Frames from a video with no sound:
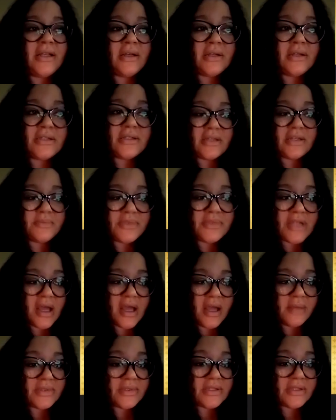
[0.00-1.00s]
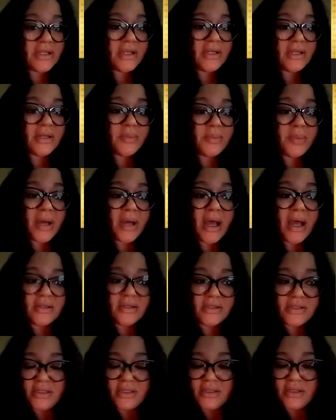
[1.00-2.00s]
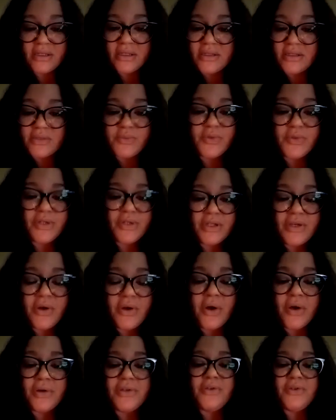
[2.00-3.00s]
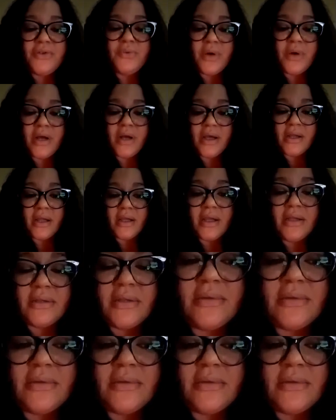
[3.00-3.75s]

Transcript: sometimes an apology is really all you want. And